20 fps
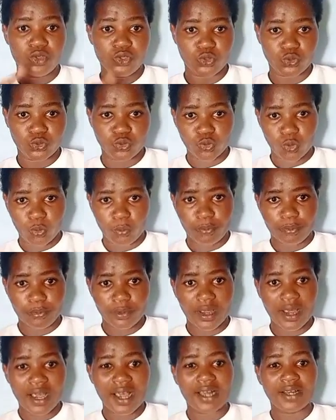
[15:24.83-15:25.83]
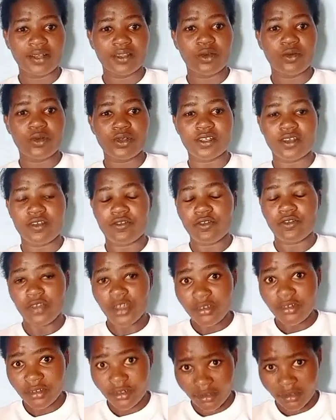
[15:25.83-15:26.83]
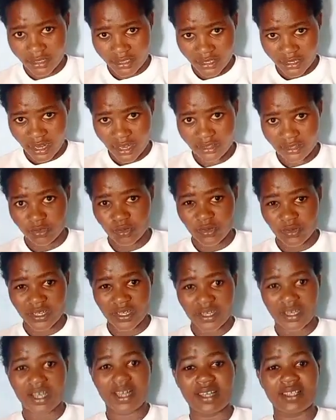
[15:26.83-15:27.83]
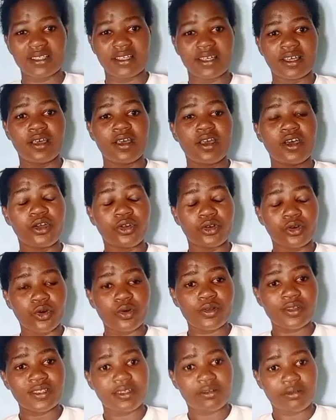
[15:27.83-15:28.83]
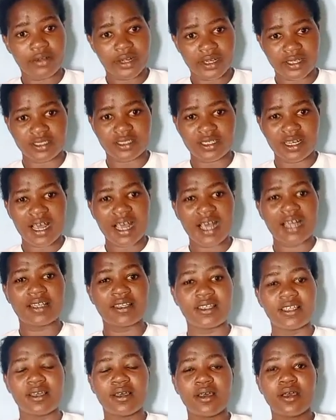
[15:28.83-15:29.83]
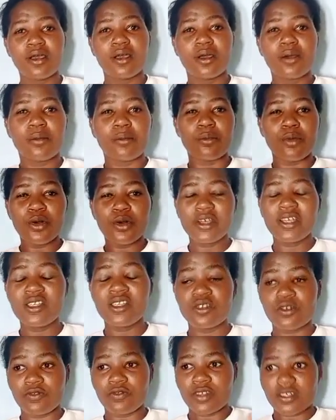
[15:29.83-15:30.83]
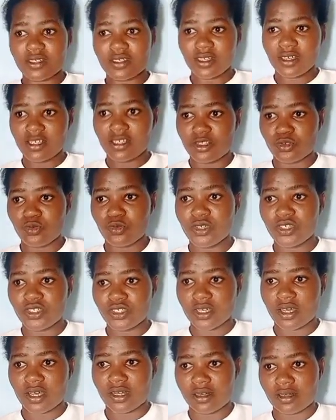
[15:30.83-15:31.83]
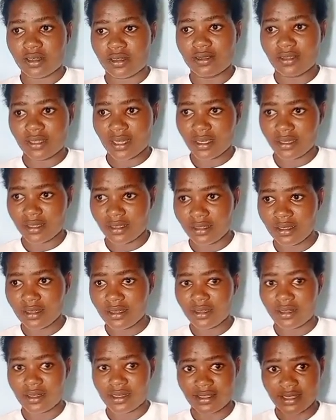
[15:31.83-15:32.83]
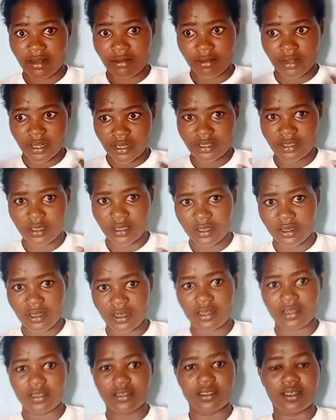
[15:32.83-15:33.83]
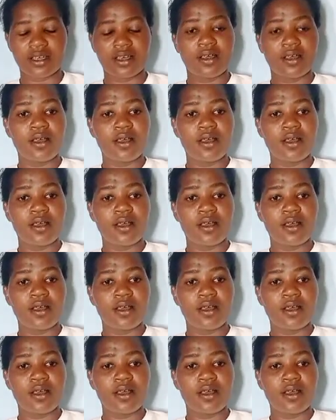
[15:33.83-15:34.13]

to top, and there was a very great earthquake, and the rocks rent, and the bodies of the saints which had died resurrected, and